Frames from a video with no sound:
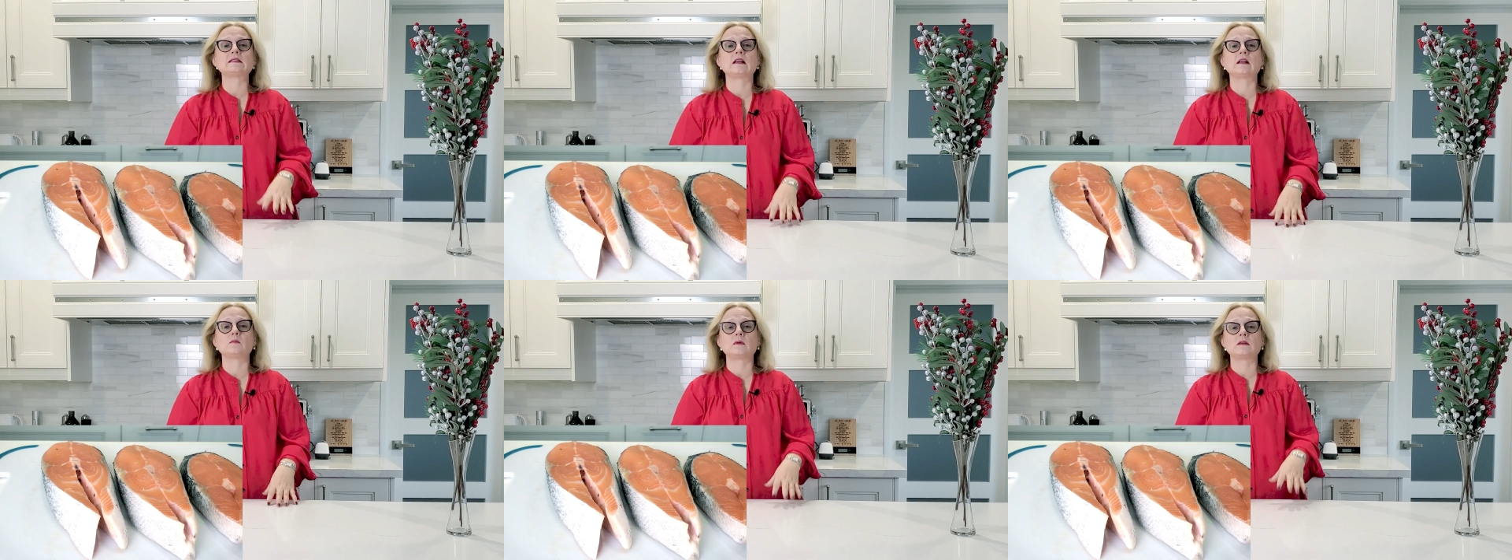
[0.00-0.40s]

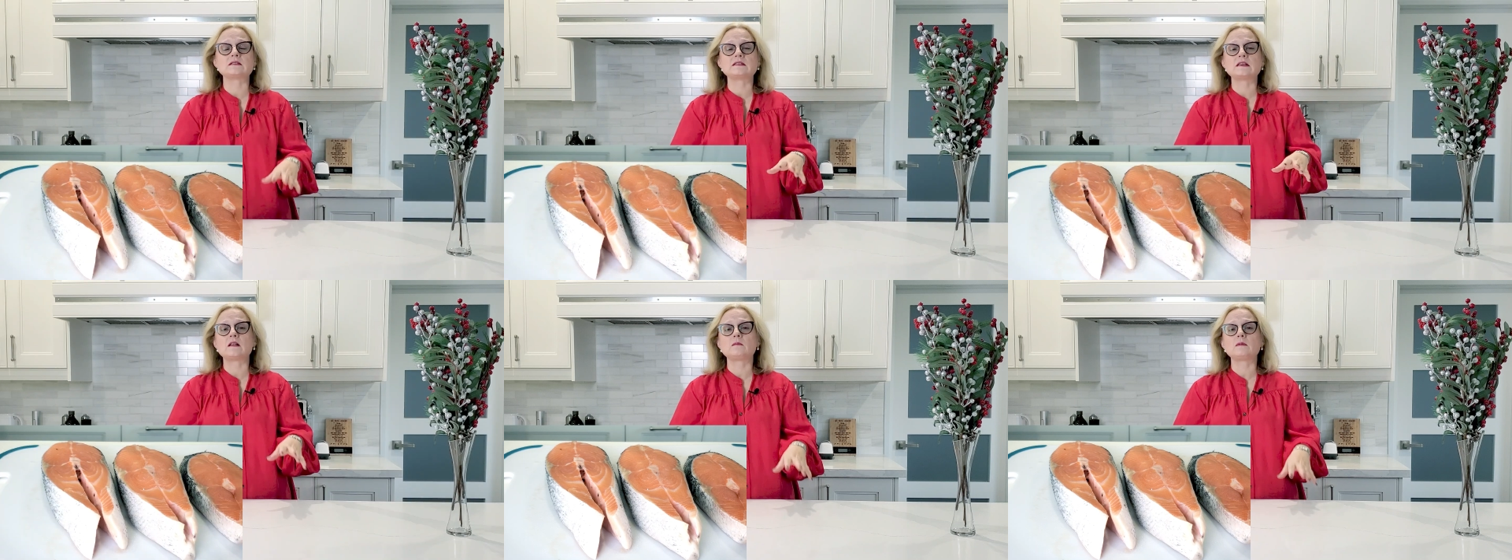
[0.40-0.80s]

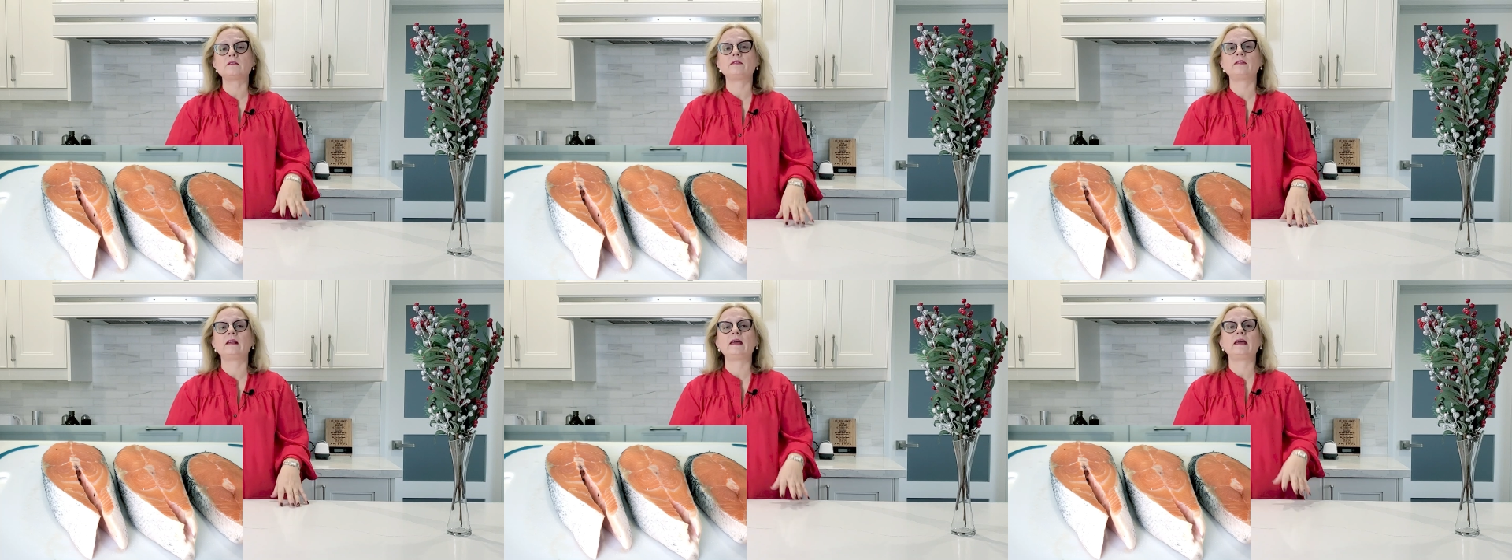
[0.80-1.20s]
salmon,
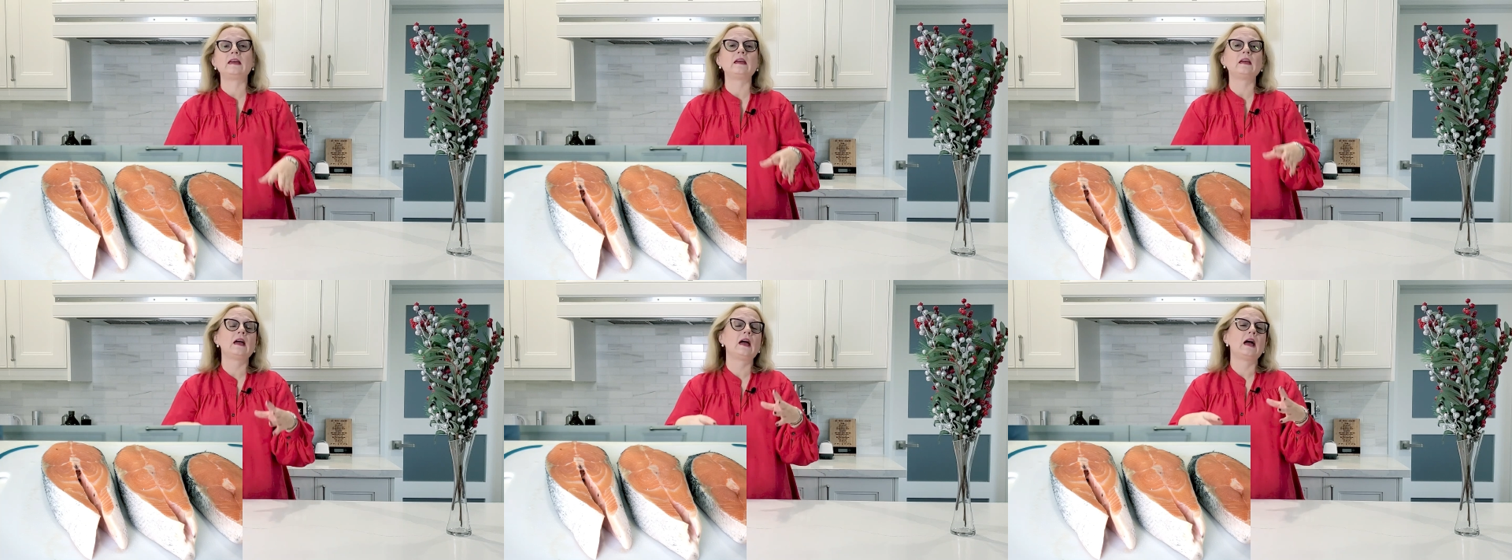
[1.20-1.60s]
salmon
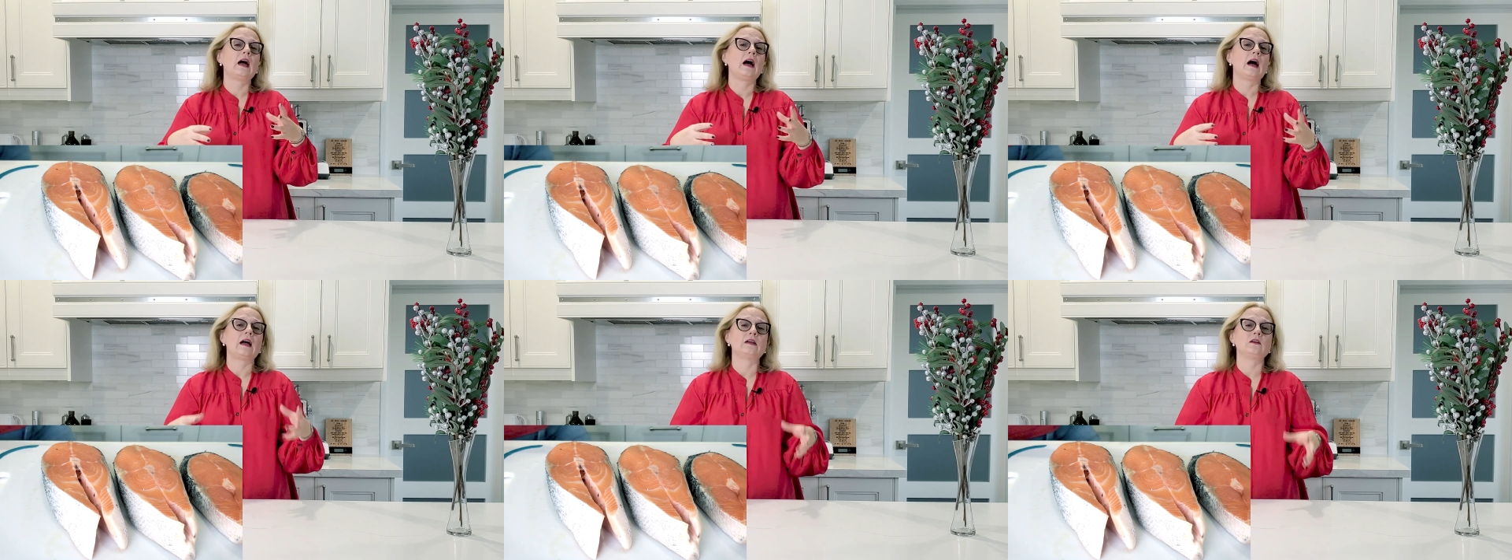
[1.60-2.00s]
fillet,
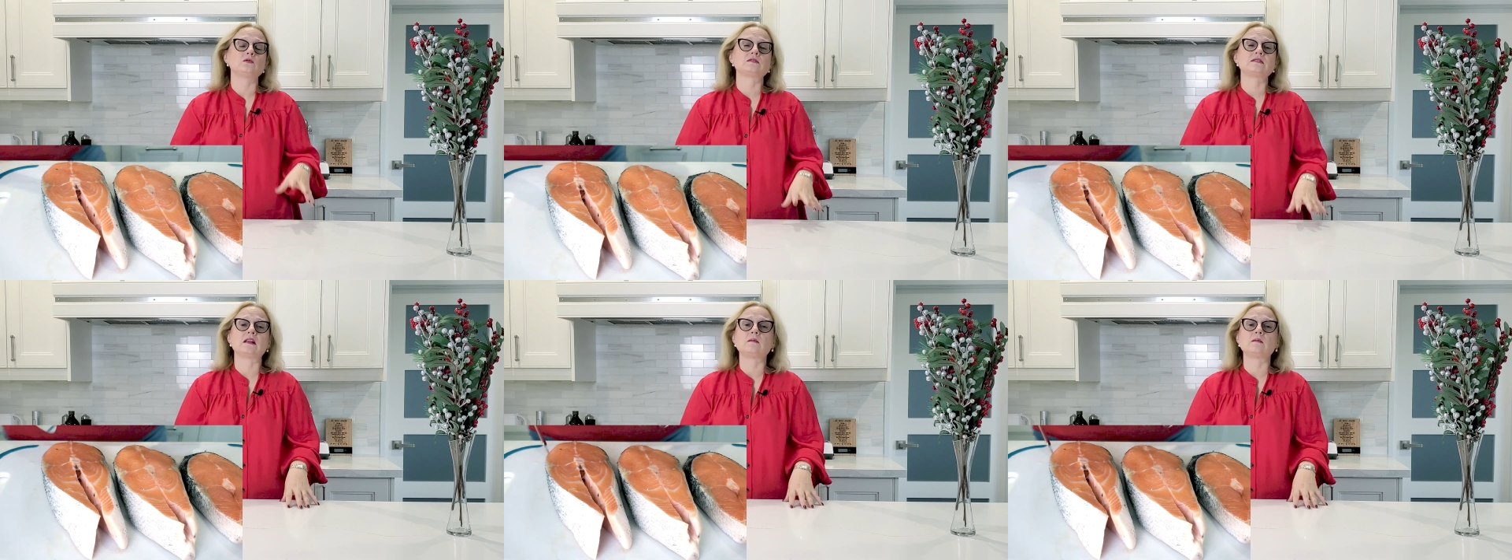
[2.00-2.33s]
I use